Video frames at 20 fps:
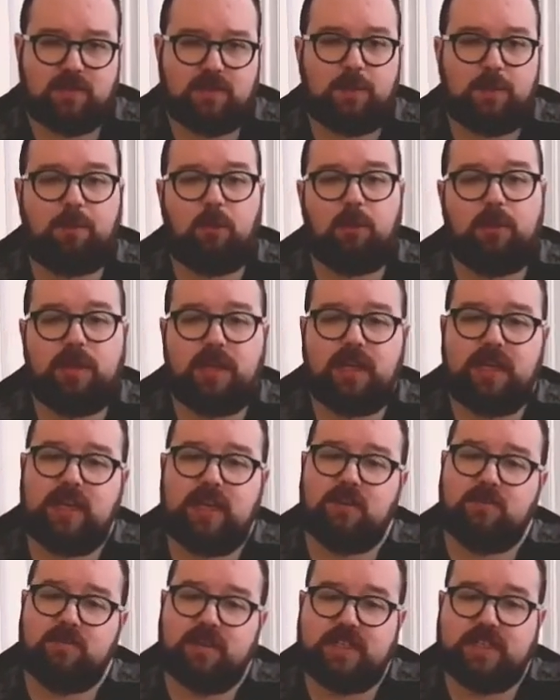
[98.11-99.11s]
The point
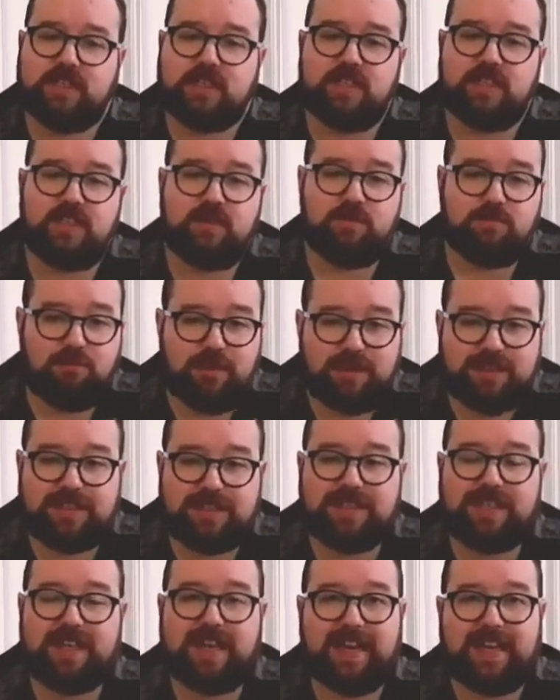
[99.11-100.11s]
here is that
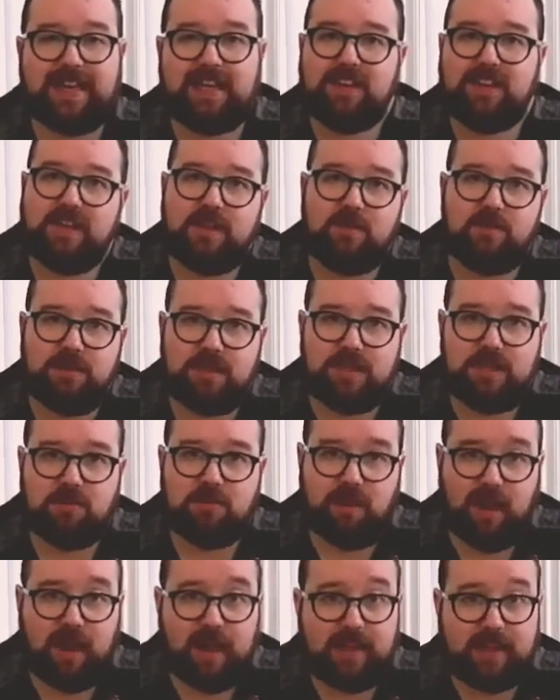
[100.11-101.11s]
practically anything within
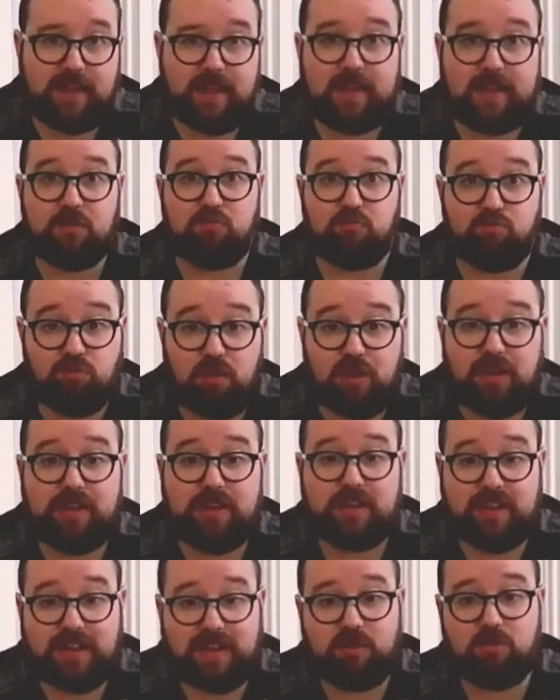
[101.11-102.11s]
your eye line
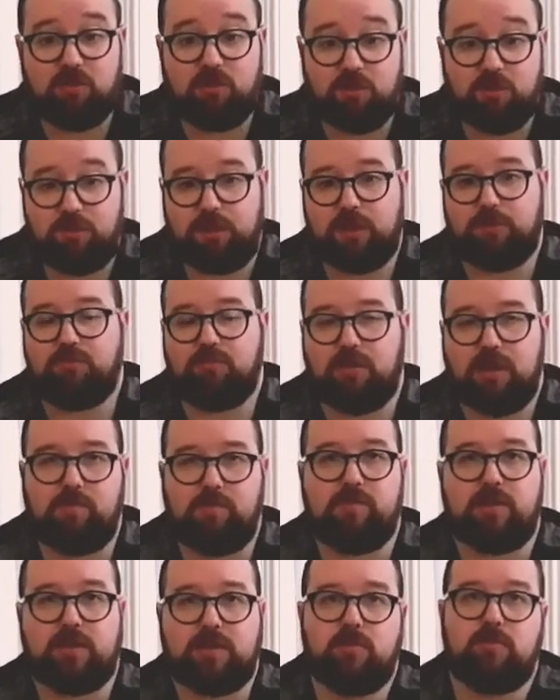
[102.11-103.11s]
right now could be a
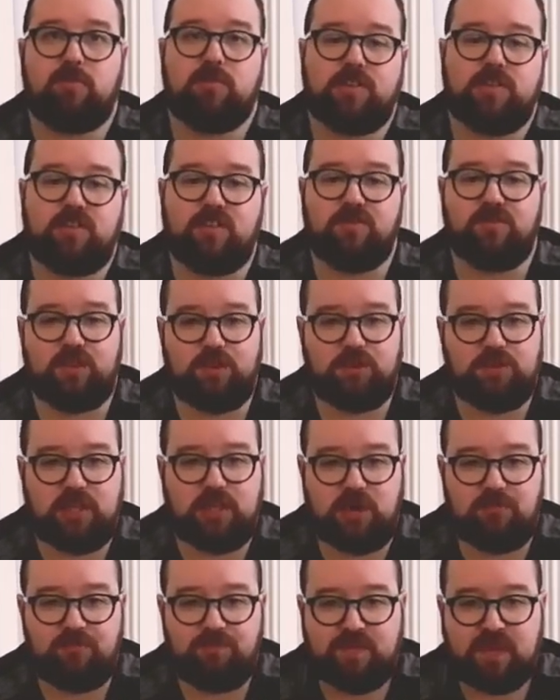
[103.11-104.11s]
primary source in the
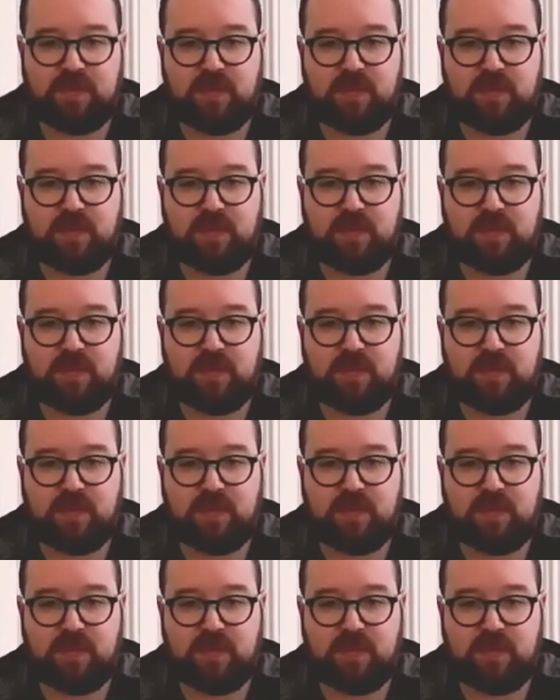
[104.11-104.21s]
future,